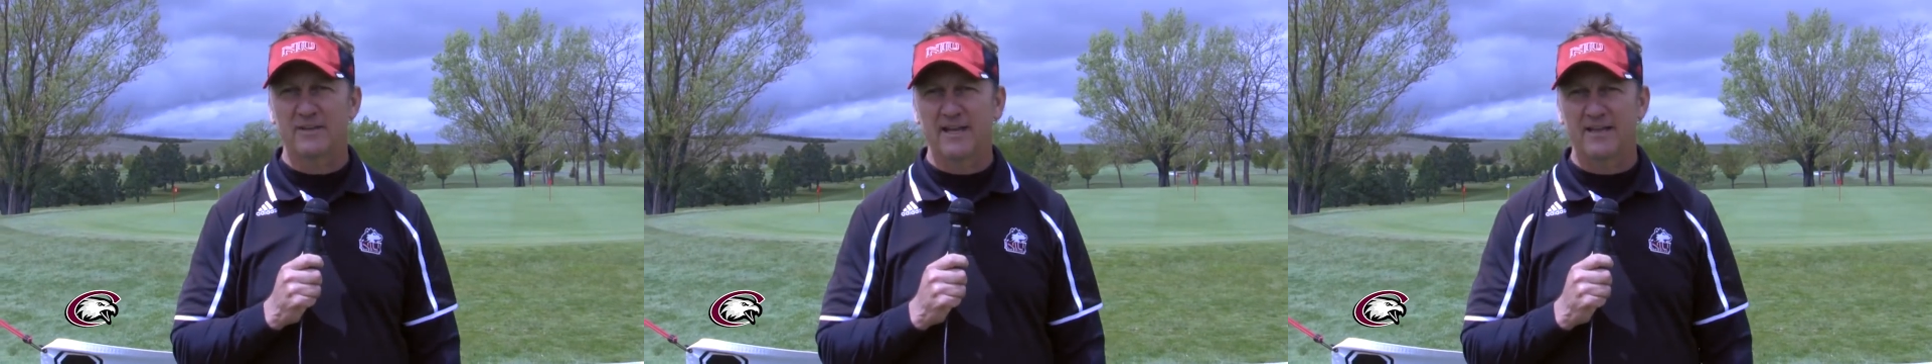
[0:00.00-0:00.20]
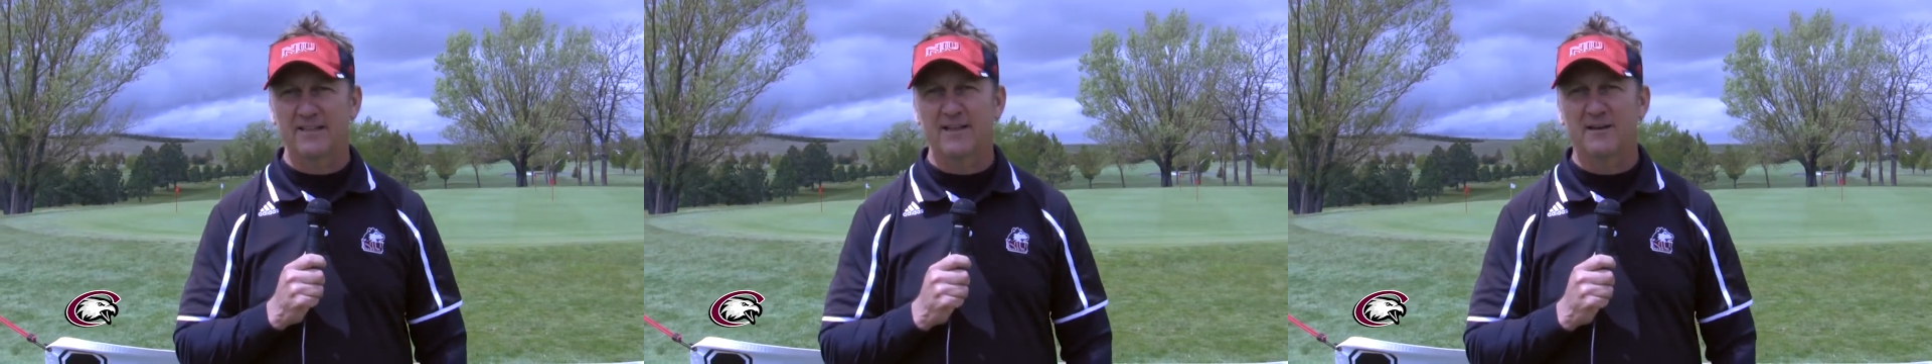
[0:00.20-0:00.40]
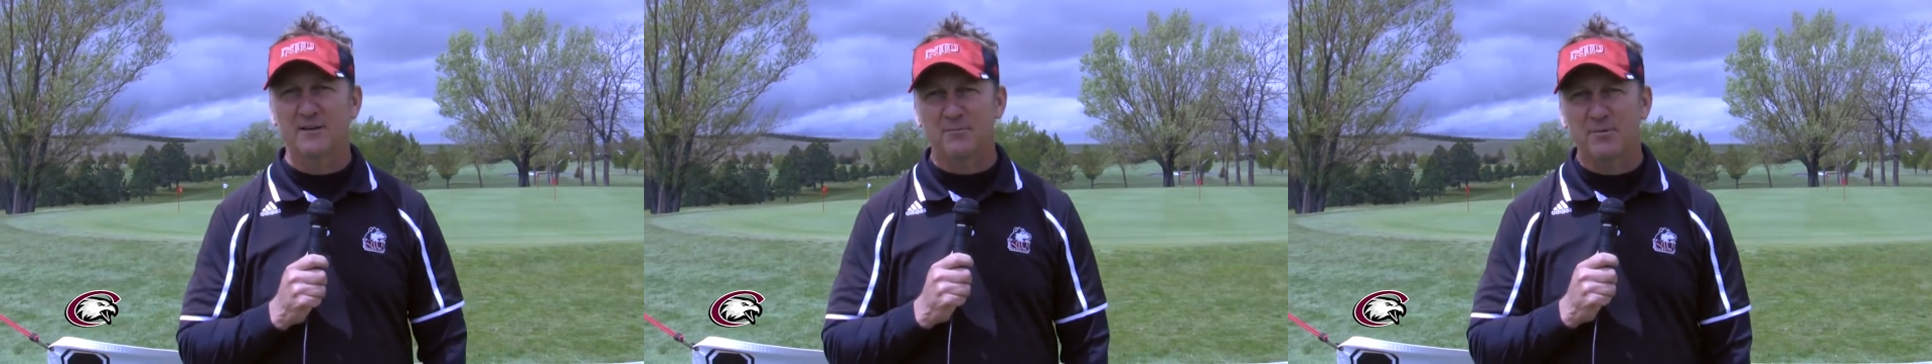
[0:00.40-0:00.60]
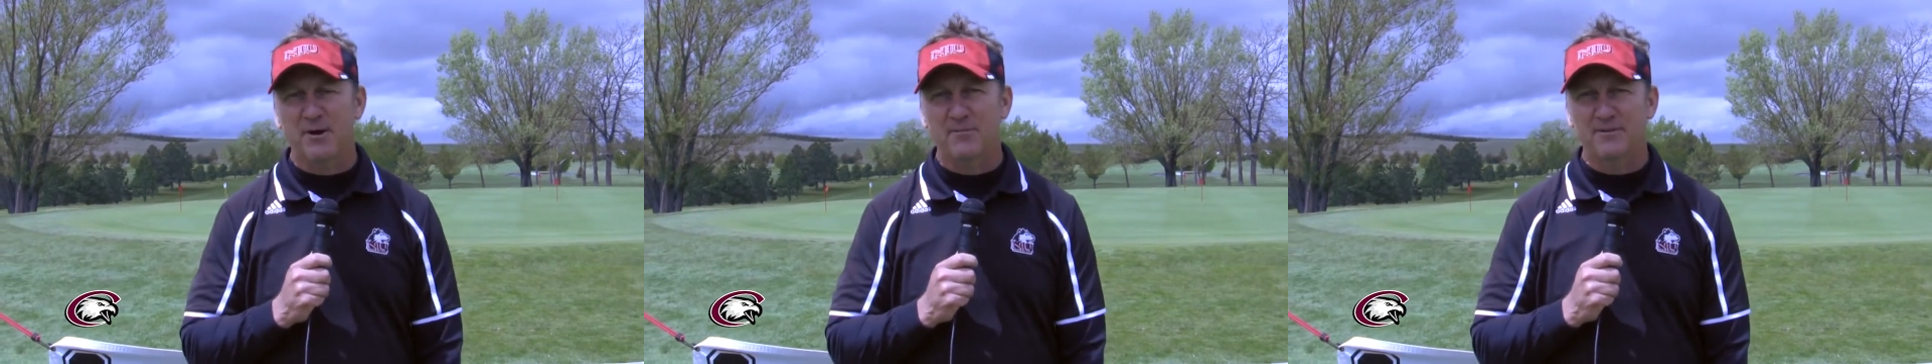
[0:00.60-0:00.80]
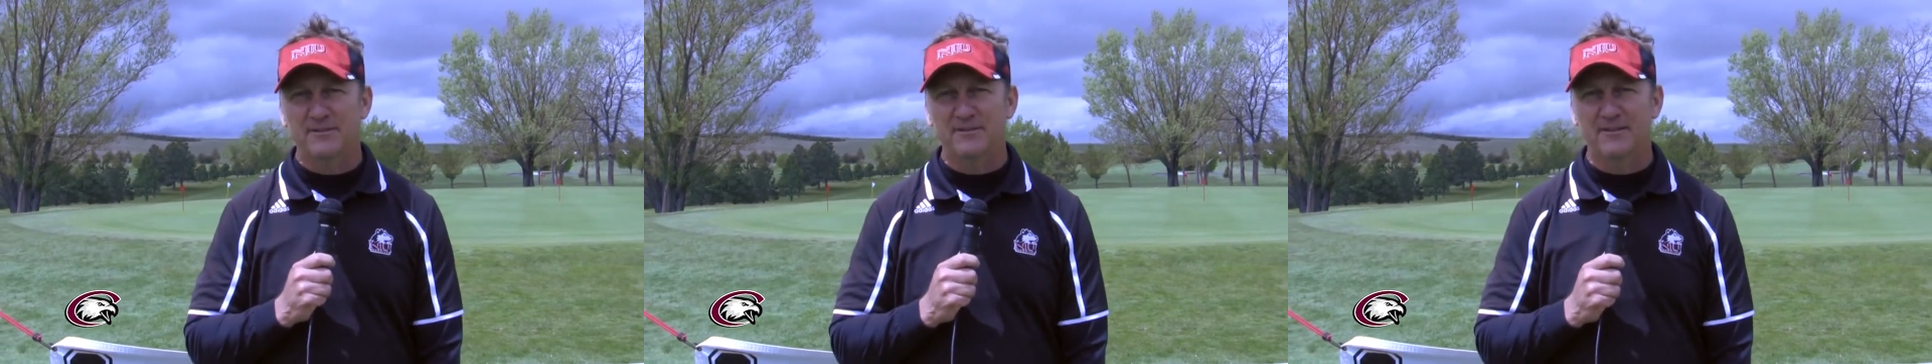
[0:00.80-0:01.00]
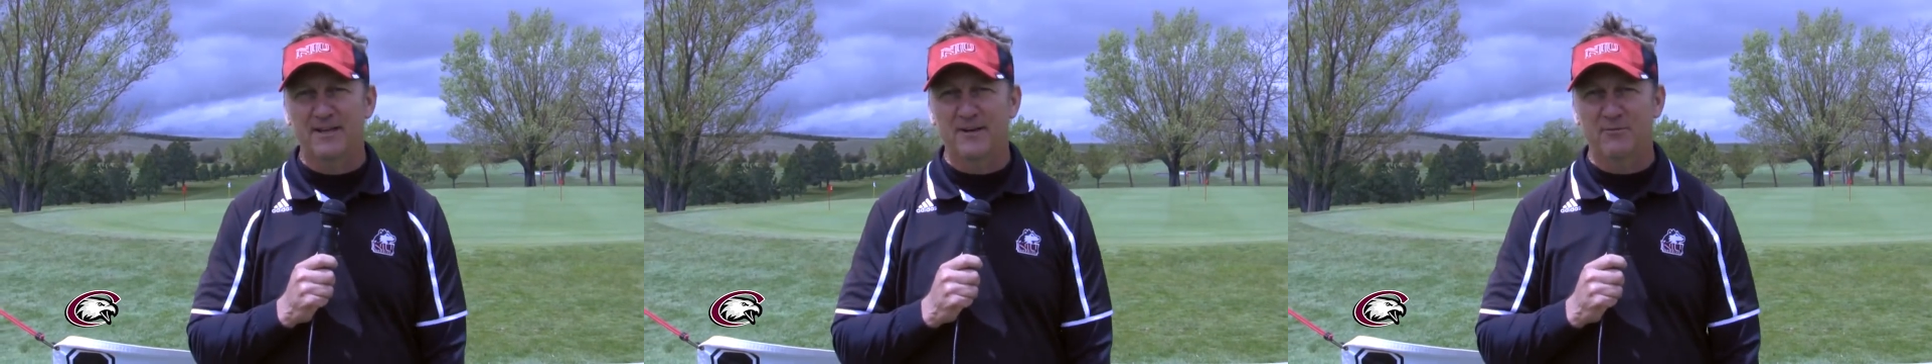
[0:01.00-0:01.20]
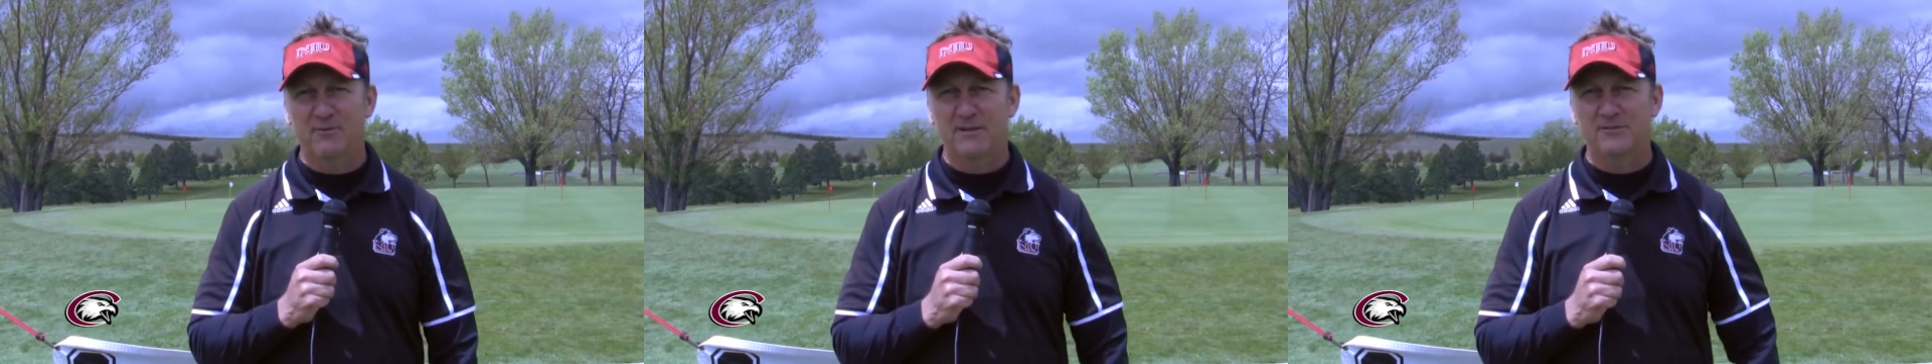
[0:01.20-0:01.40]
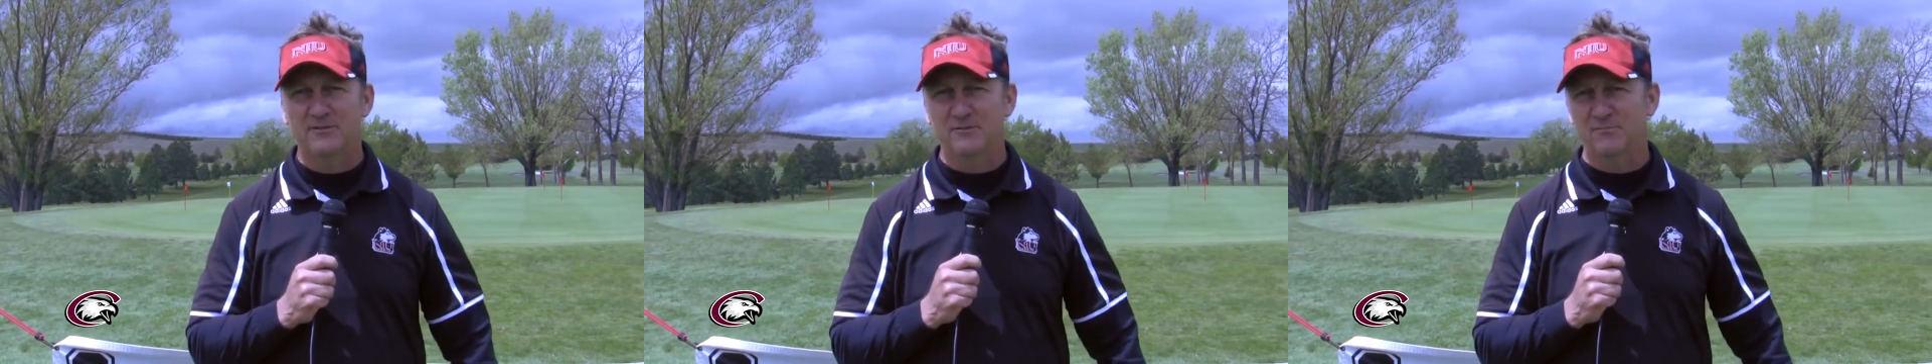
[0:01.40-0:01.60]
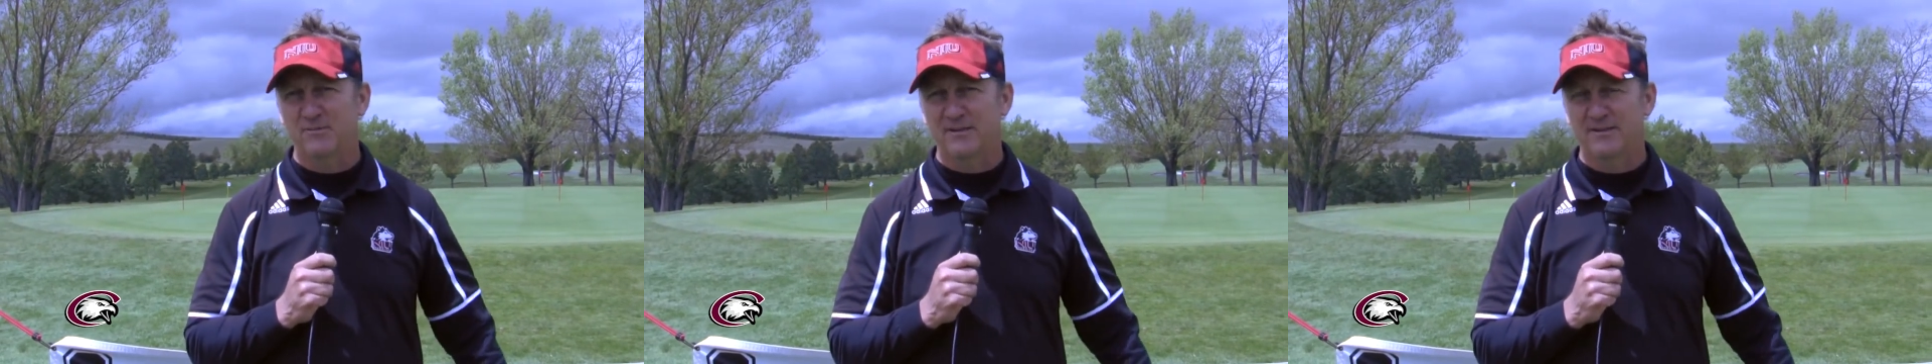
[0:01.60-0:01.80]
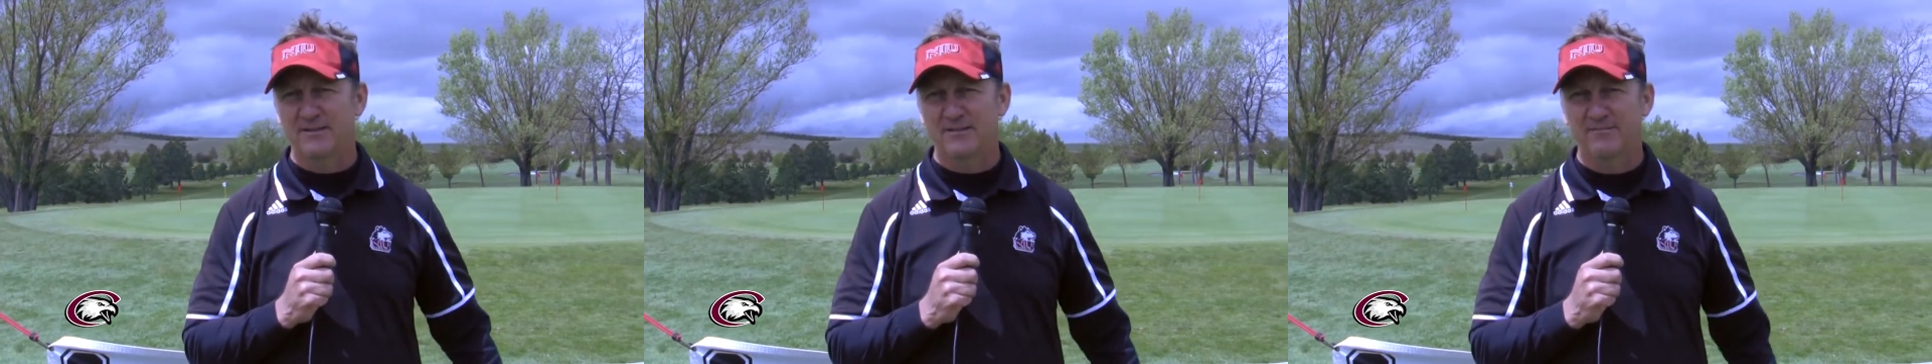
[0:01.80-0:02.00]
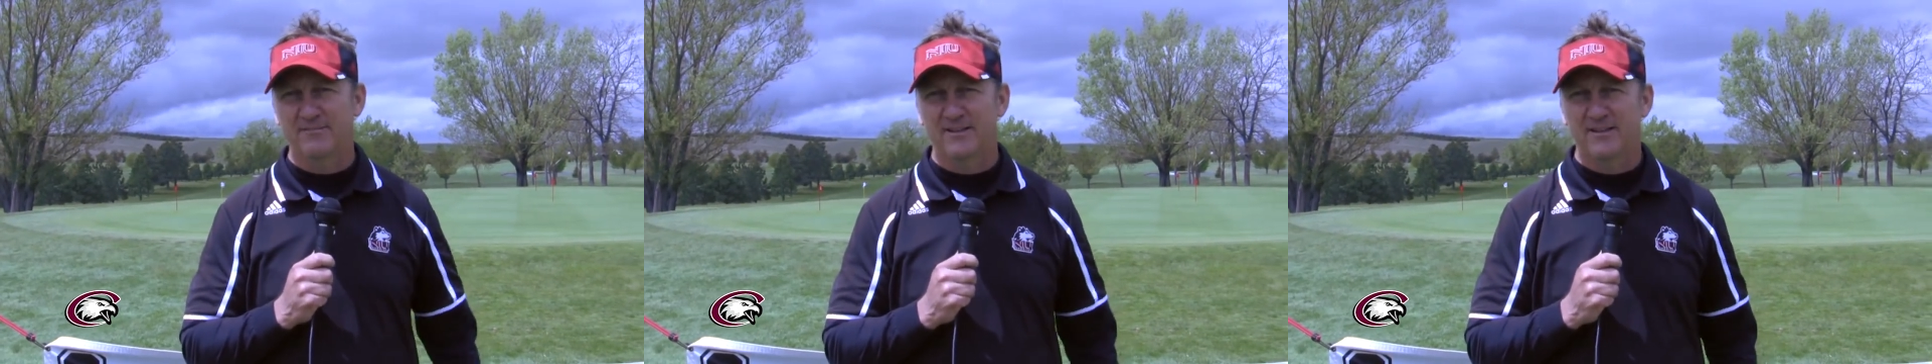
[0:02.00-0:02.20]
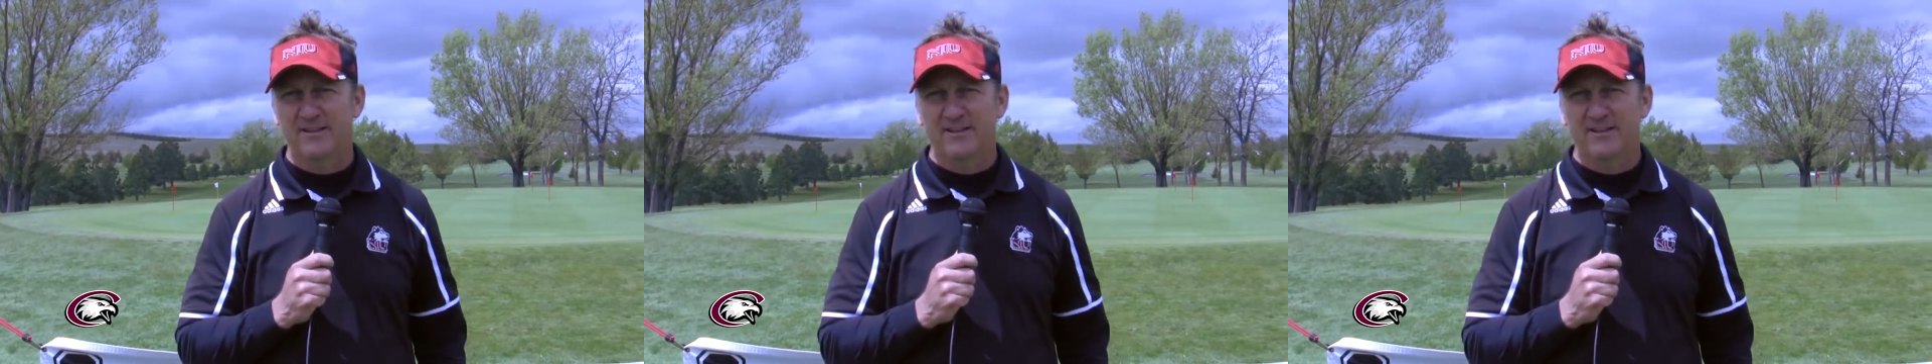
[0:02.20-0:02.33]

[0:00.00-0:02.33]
the athletic department, to kind of raise some money,